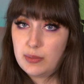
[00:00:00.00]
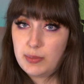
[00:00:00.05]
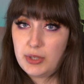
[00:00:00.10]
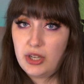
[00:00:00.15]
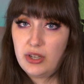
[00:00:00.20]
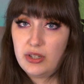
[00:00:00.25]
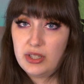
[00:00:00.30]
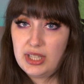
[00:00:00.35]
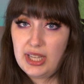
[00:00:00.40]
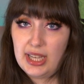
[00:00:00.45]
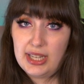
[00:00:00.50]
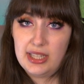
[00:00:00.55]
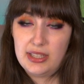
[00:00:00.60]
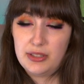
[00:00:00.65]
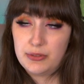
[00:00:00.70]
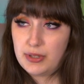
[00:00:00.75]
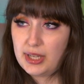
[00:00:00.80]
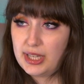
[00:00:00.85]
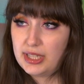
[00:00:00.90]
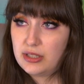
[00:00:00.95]
about getting
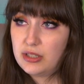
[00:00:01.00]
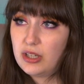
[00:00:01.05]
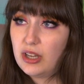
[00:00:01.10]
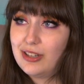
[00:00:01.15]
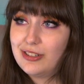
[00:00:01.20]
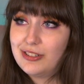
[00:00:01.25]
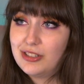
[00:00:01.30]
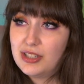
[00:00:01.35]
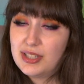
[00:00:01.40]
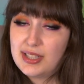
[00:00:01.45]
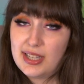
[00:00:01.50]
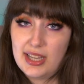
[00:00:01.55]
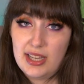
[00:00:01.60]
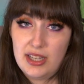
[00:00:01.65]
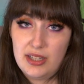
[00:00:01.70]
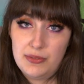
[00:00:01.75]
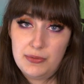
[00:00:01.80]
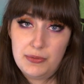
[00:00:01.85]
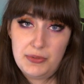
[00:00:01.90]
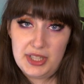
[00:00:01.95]
the right colors
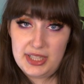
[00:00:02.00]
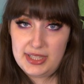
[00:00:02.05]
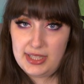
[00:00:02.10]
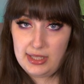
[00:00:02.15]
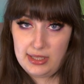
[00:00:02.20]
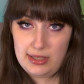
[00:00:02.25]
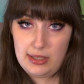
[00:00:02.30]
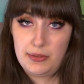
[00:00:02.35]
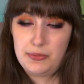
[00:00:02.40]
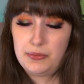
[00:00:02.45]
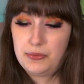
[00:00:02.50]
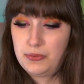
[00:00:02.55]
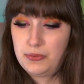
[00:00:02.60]
and fixing stuff.